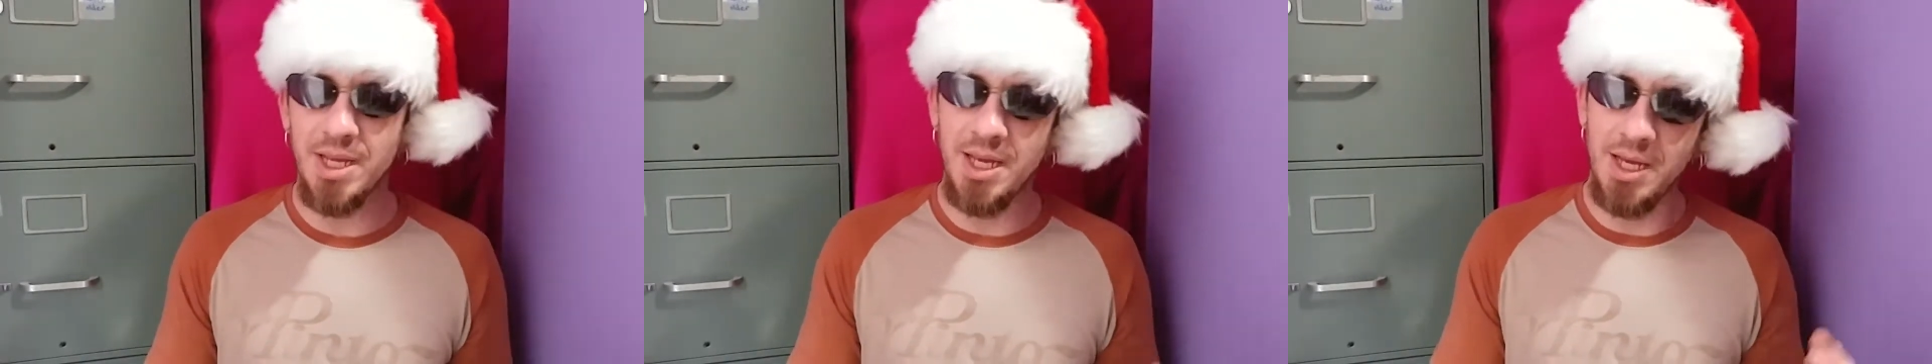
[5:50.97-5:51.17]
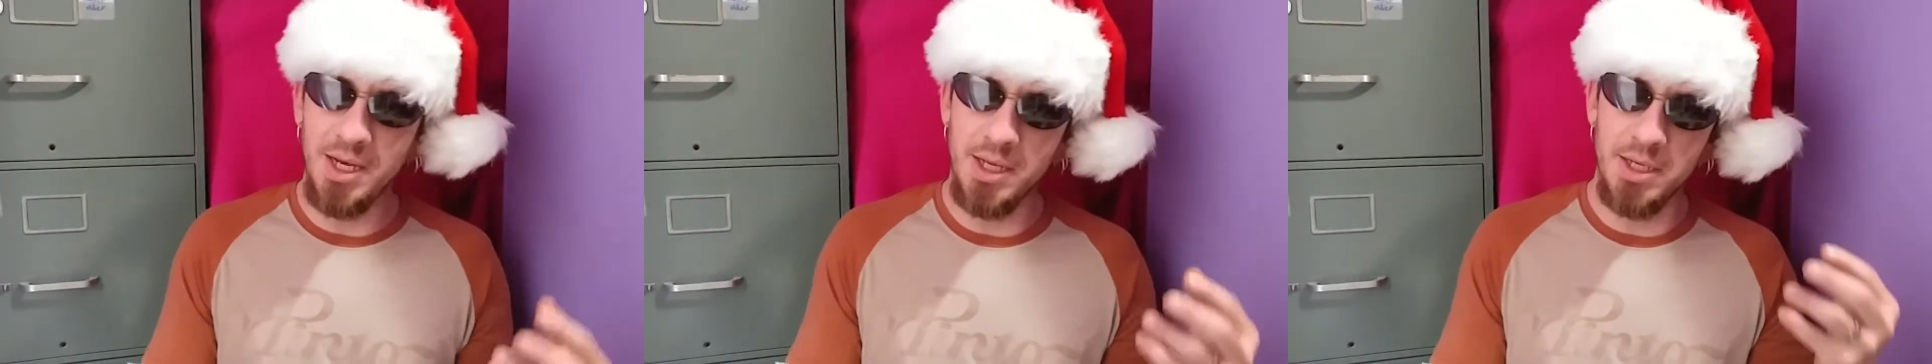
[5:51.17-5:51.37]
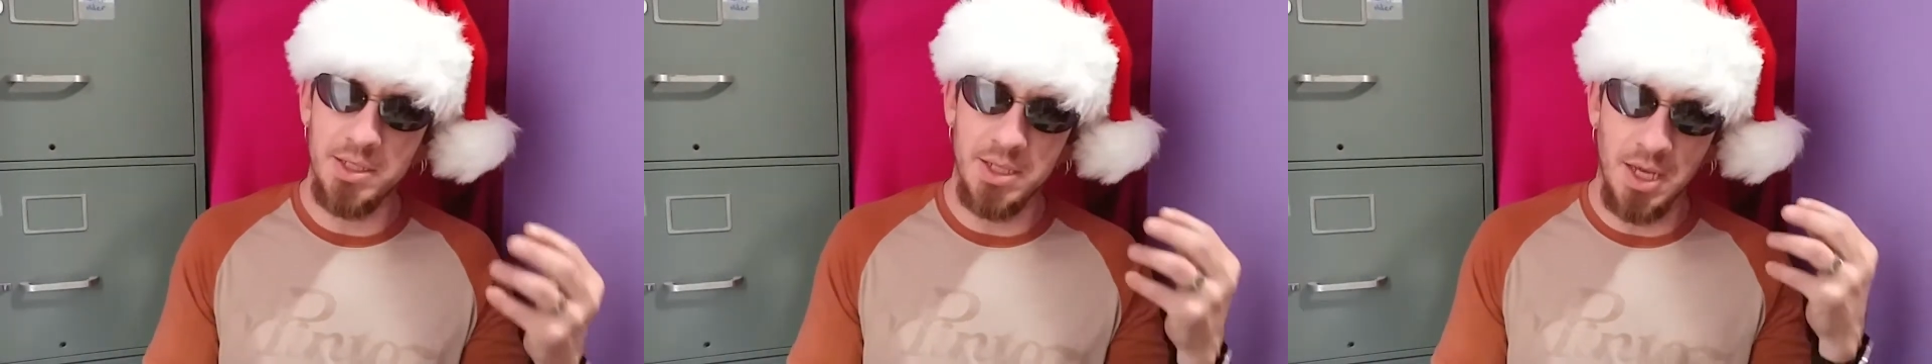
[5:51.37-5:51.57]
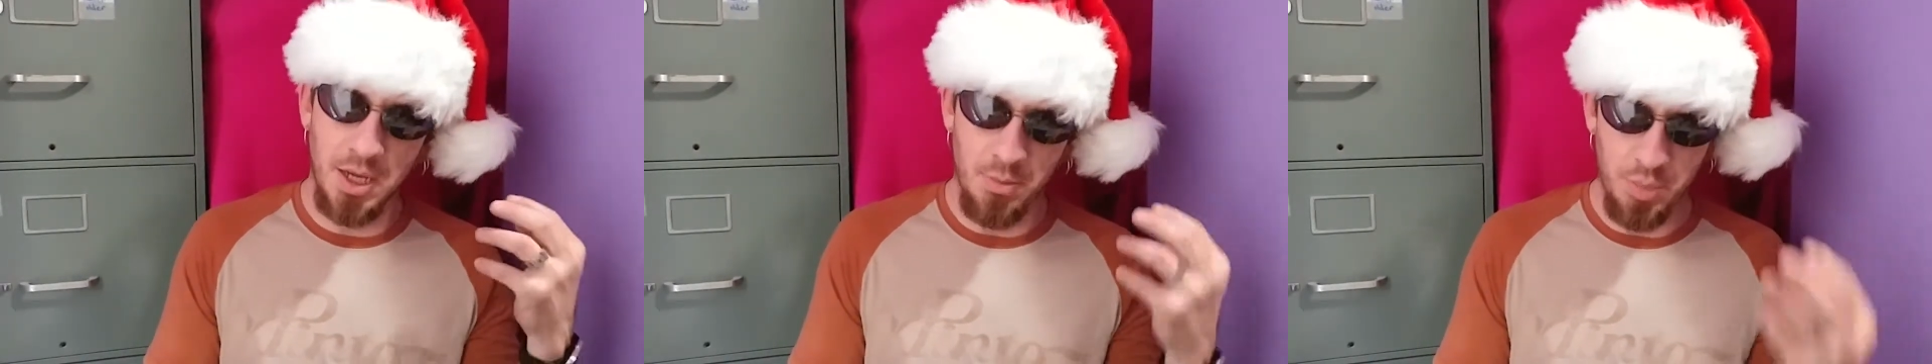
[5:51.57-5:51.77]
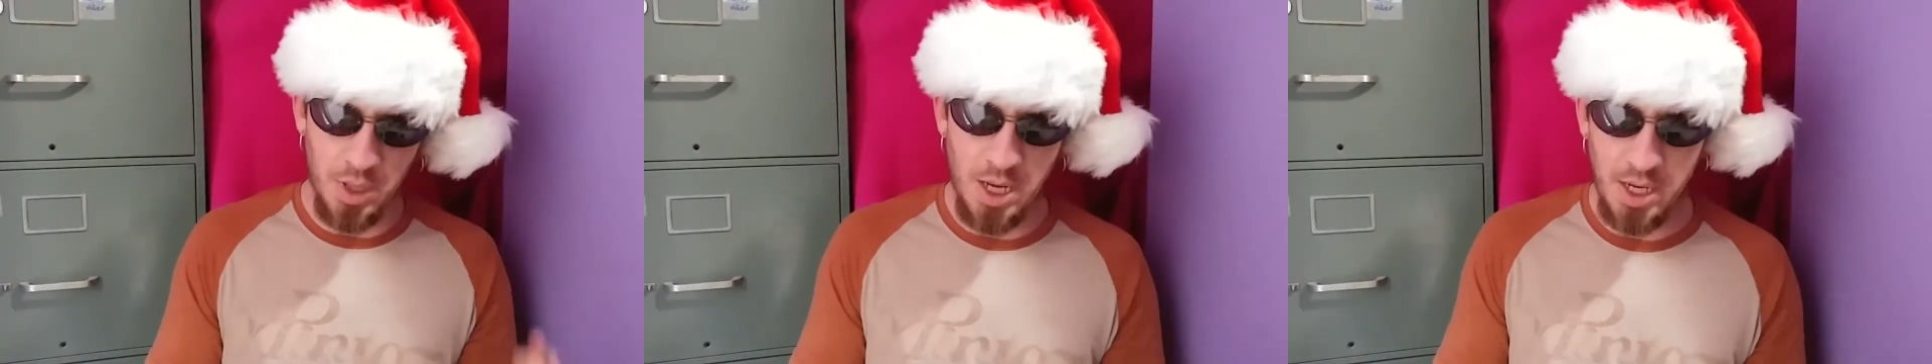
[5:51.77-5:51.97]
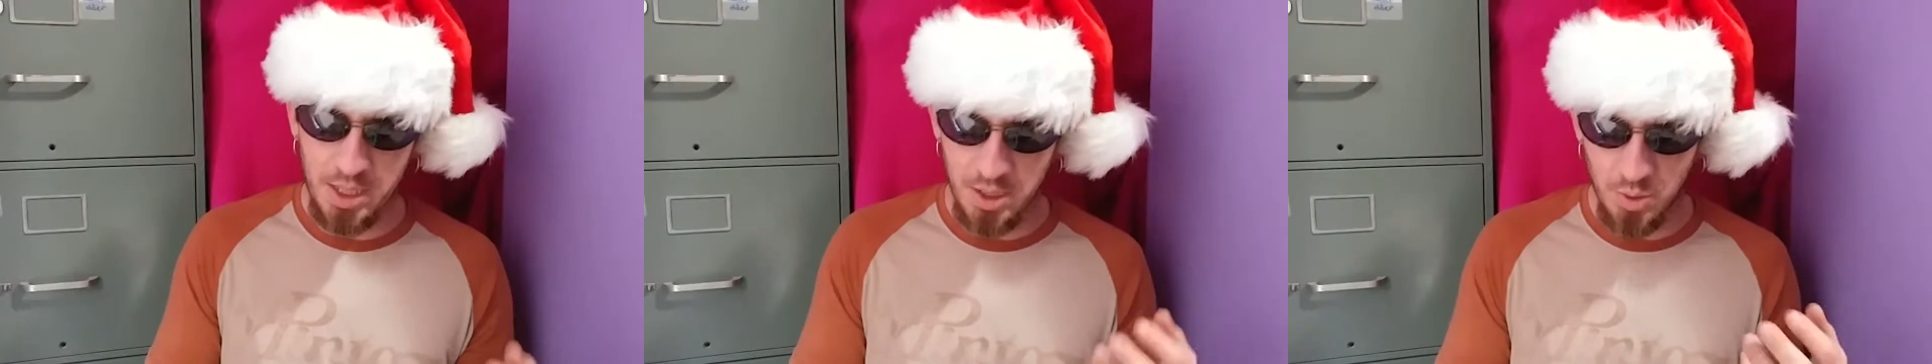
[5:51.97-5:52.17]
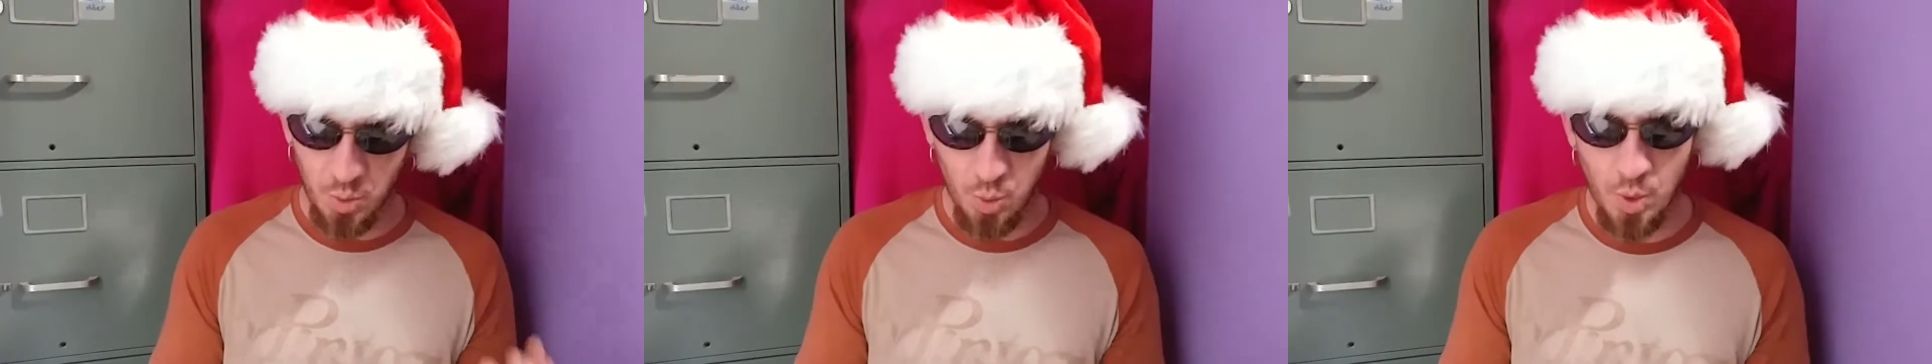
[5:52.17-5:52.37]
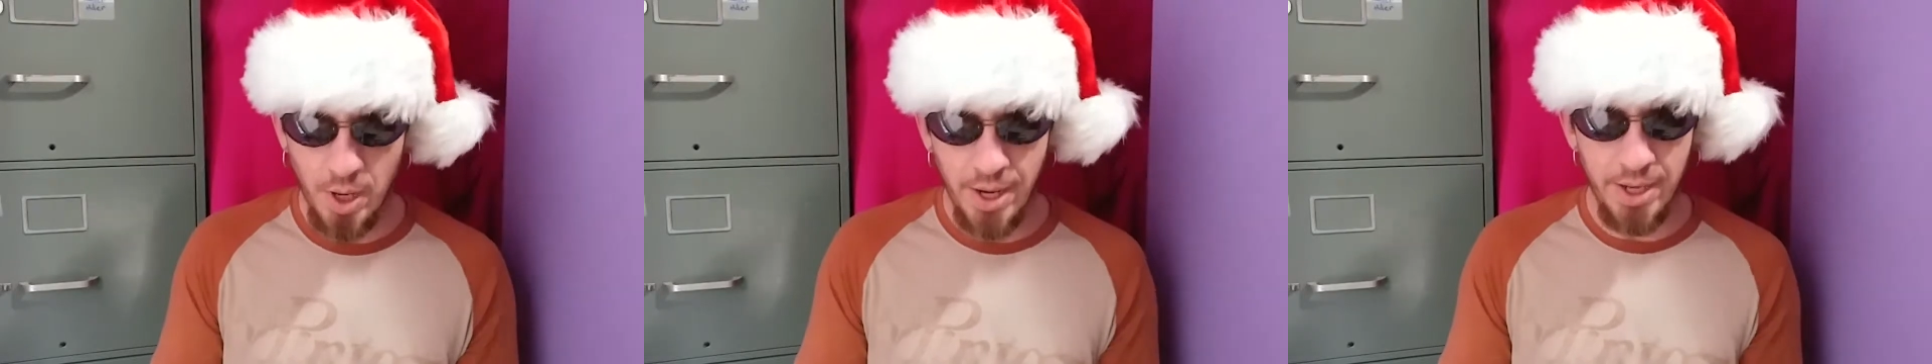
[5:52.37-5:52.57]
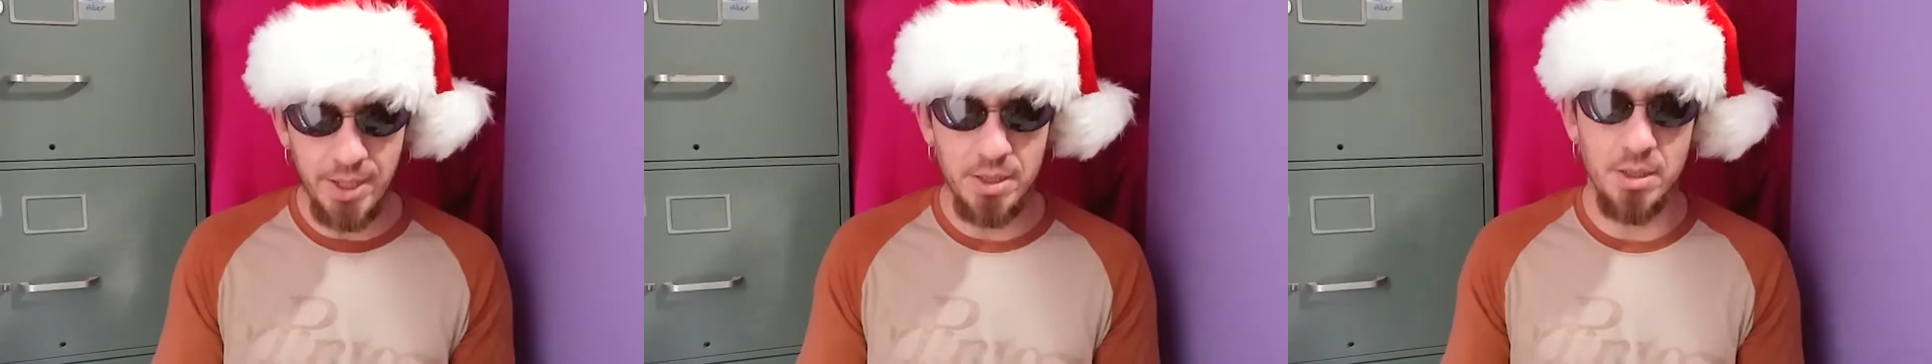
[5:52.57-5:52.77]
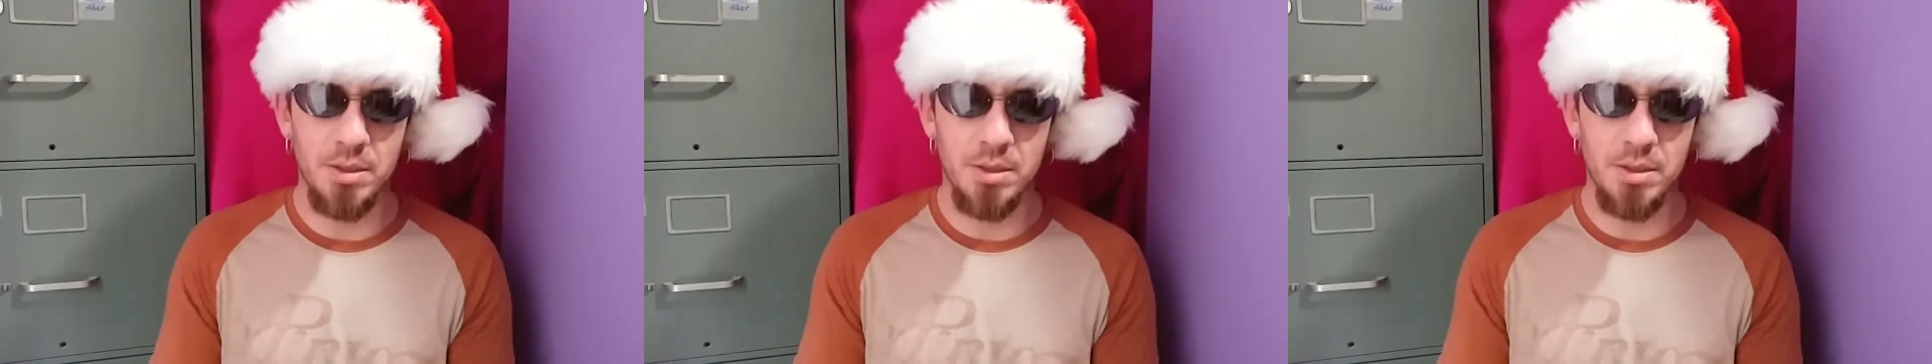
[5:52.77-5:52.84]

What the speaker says: it is a black and white